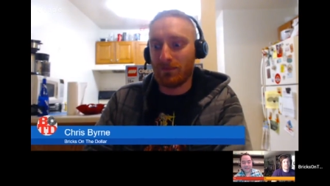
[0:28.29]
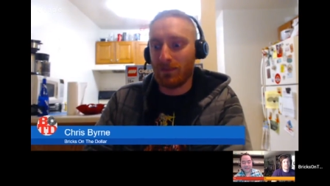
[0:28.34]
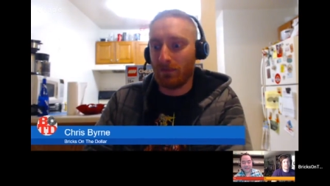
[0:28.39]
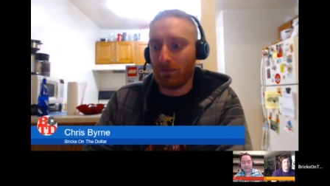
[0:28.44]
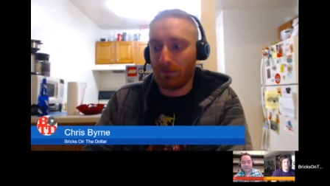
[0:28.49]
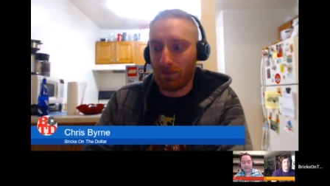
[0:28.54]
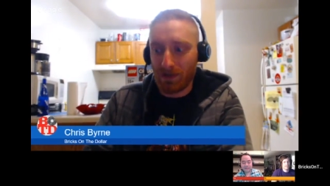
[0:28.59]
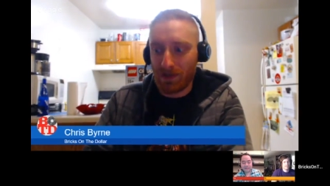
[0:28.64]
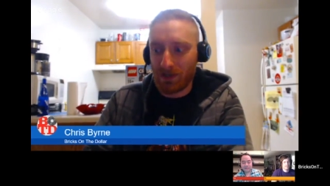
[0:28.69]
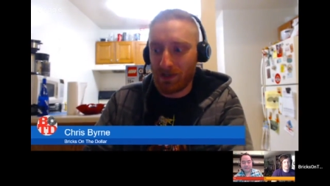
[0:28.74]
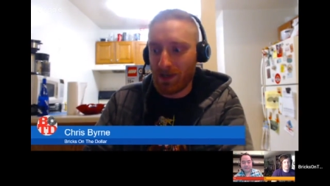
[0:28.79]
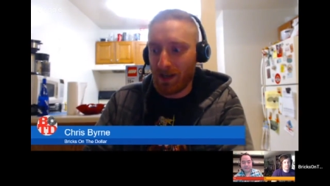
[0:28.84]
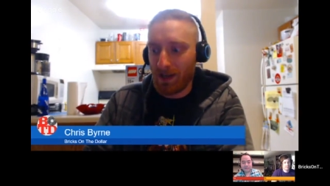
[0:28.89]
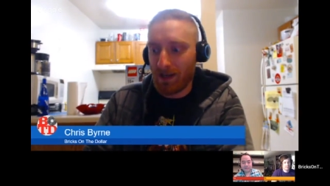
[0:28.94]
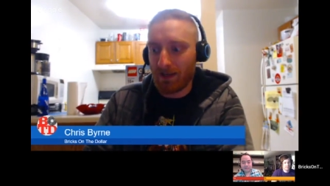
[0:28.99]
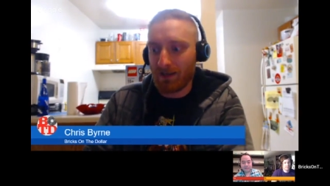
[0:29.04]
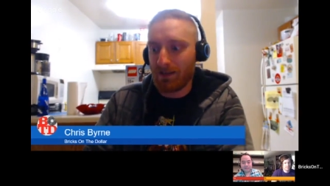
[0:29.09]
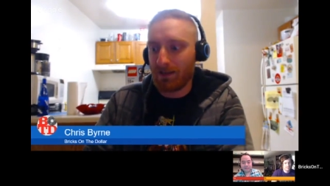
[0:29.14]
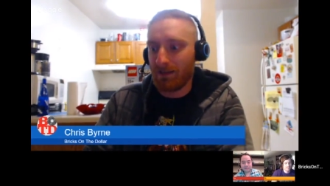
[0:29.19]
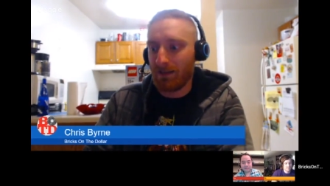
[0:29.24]
a fresh
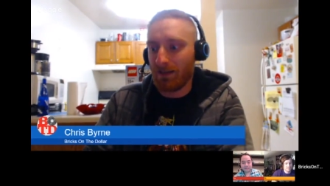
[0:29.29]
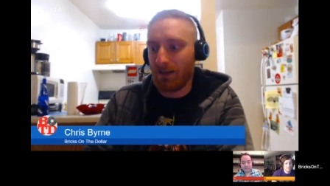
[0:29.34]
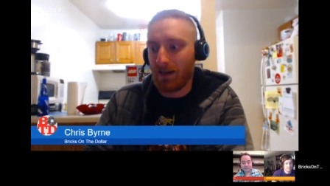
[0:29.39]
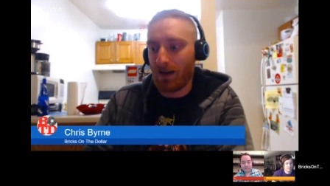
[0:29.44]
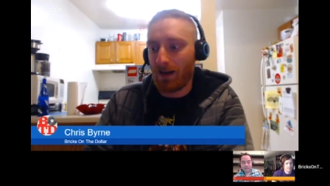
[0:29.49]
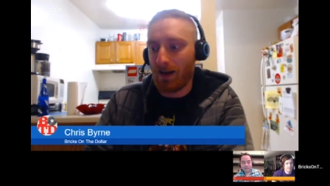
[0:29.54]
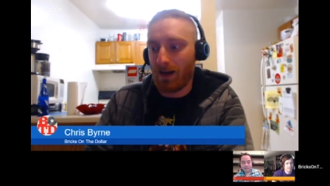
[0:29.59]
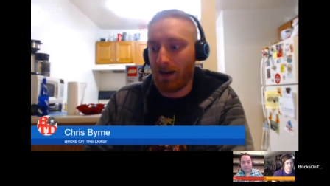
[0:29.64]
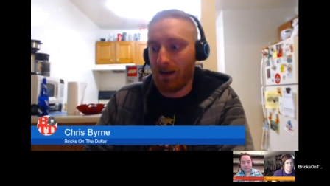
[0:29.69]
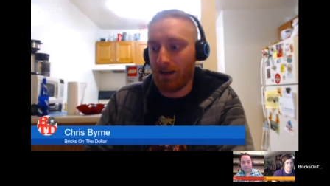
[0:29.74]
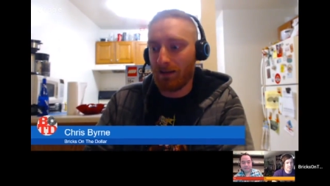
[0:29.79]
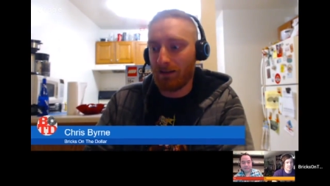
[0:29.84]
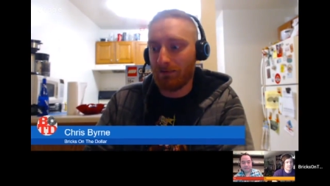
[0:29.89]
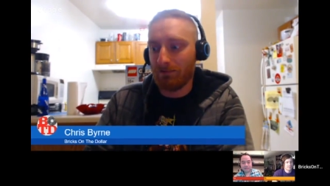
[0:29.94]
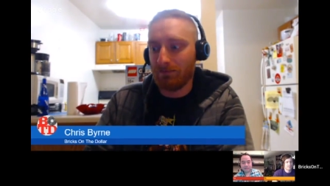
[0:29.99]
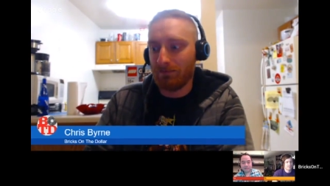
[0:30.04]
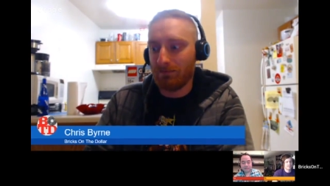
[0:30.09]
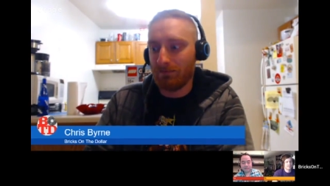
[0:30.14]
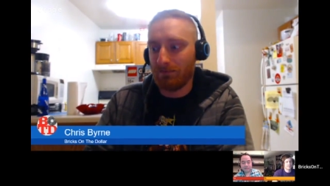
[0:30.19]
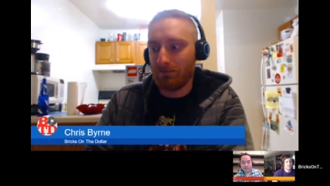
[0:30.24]
take
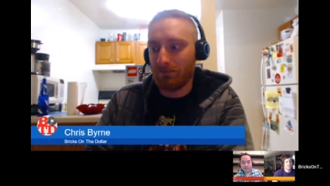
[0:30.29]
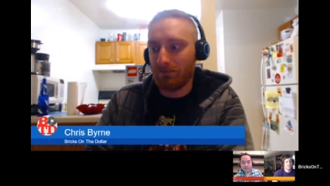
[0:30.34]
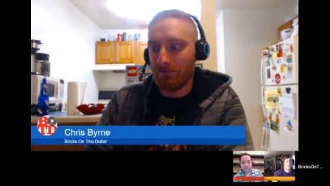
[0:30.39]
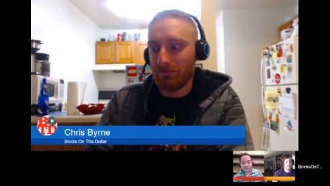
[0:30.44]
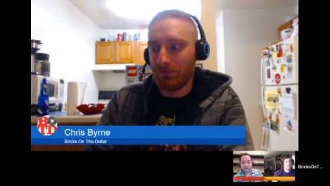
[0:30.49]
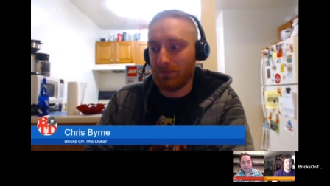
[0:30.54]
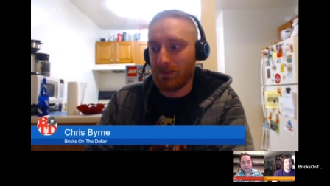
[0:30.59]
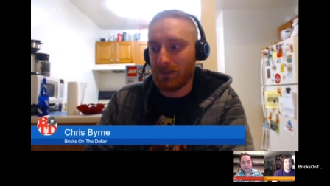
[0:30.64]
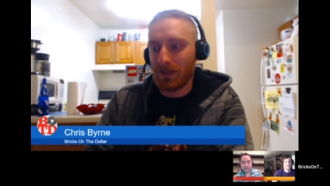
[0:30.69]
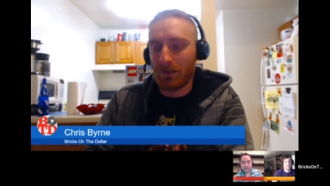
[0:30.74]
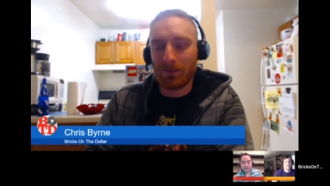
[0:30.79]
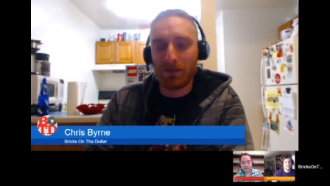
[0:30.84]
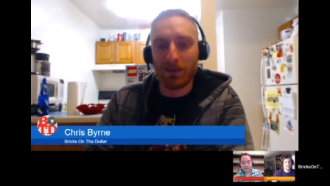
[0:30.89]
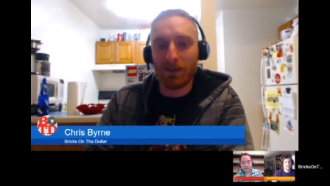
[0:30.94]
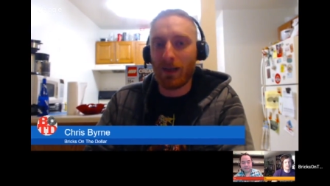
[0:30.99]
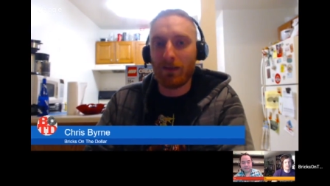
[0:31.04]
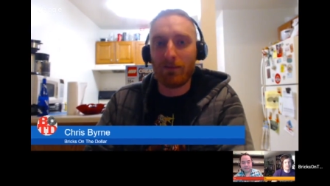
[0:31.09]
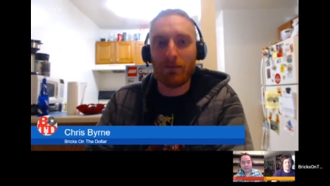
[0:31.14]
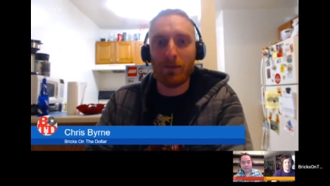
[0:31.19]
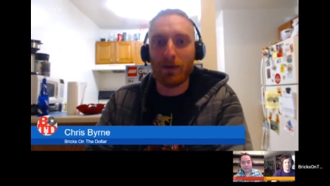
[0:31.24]
on something
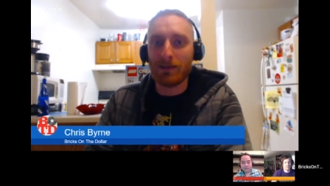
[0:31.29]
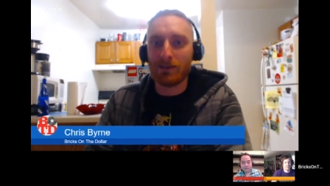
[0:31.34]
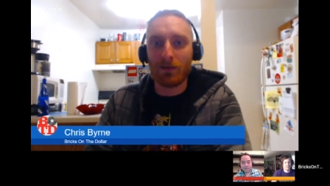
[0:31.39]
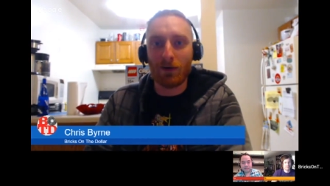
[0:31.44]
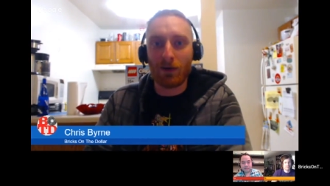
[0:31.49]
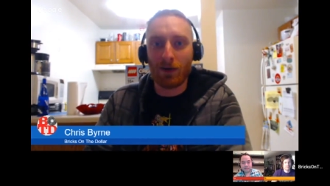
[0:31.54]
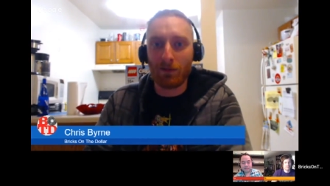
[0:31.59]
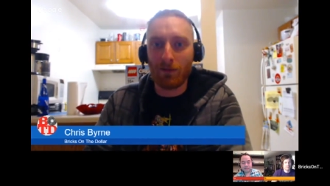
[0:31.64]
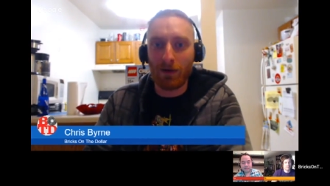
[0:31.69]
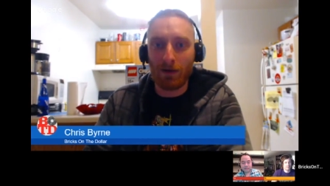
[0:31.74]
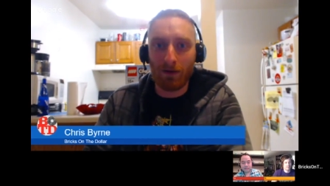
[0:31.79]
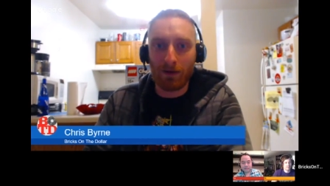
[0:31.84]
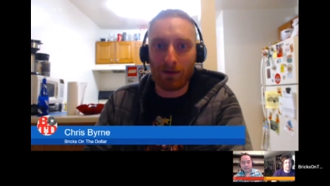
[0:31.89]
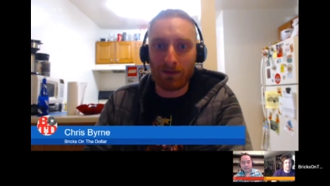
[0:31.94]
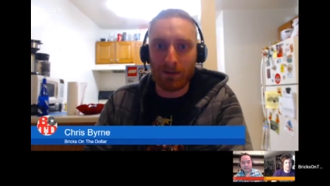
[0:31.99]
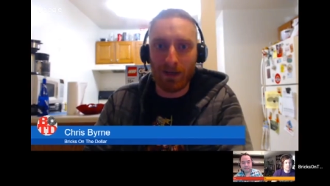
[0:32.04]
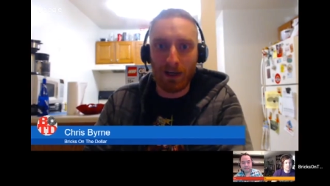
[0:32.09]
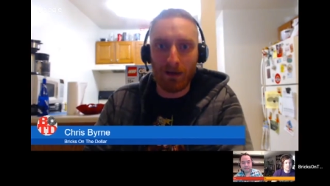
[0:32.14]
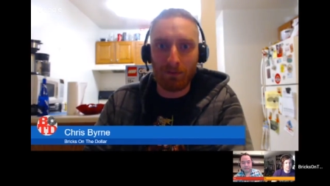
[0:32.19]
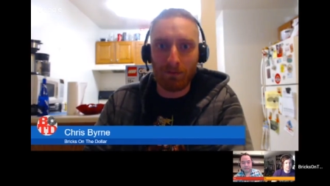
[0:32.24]
that everybody's talking about all the
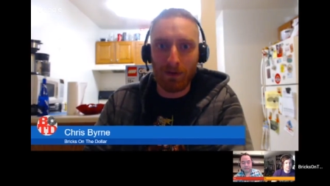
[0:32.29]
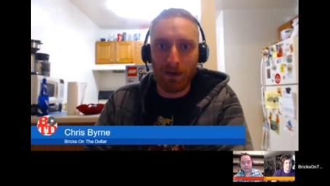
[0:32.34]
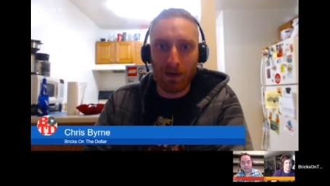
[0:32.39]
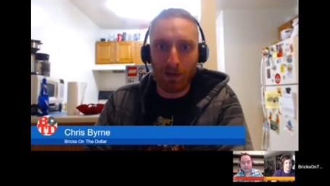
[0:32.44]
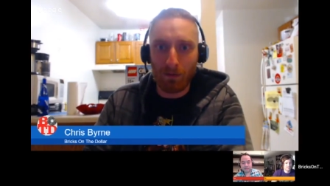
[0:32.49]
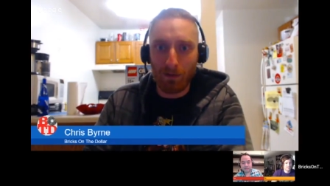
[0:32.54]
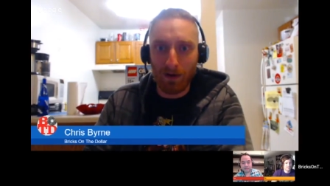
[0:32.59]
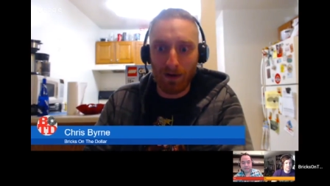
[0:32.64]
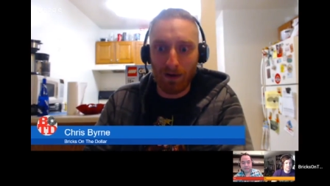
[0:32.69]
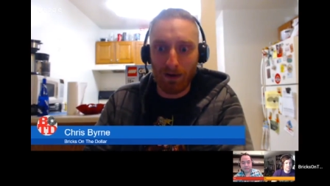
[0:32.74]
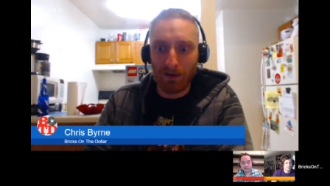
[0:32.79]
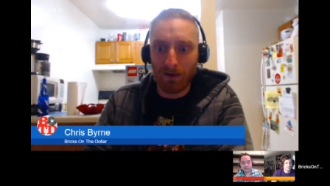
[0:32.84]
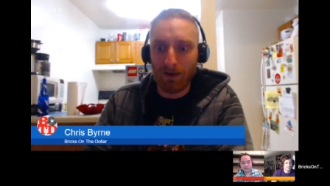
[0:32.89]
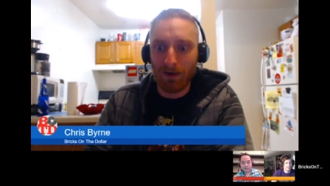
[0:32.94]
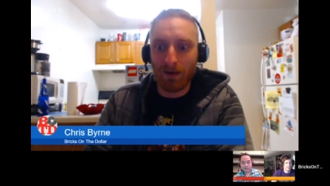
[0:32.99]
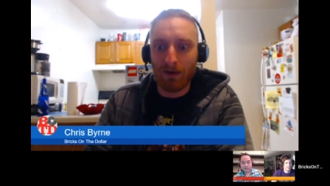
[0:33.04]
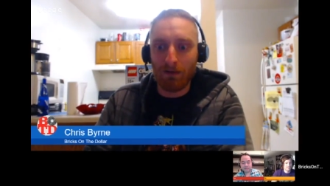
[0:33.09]
time anyway.